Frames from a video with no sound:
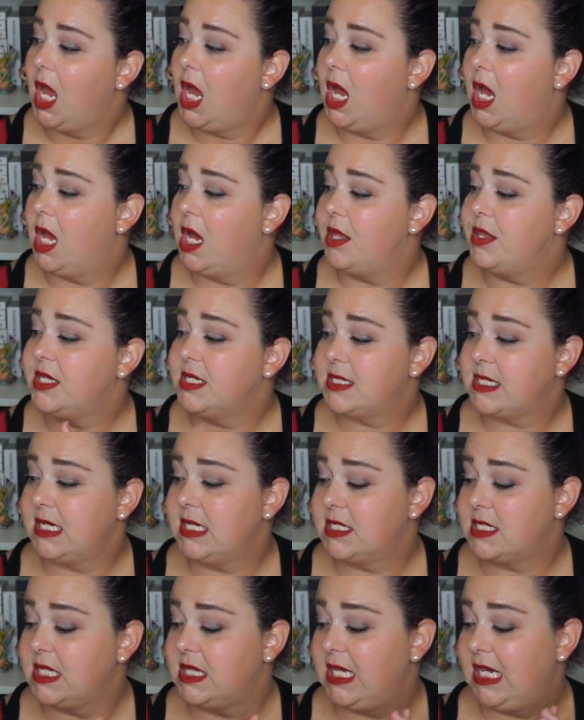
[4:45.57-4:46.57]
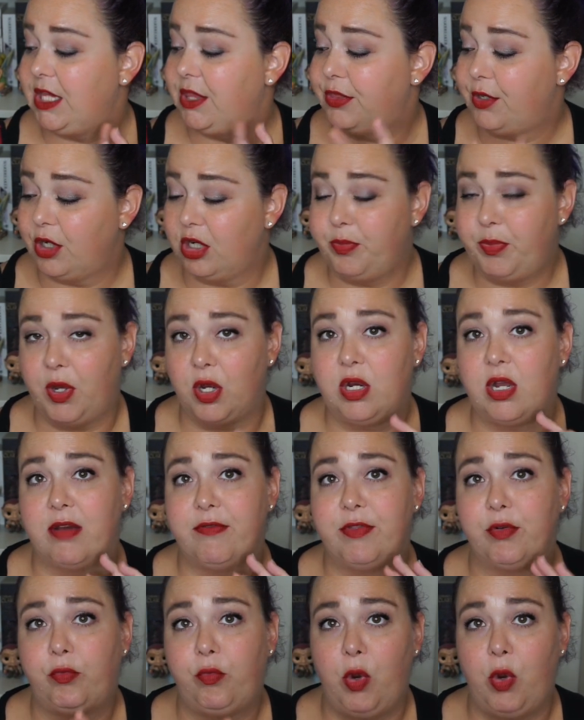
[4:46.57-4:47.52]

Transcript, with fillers: Uh, this is the third book of the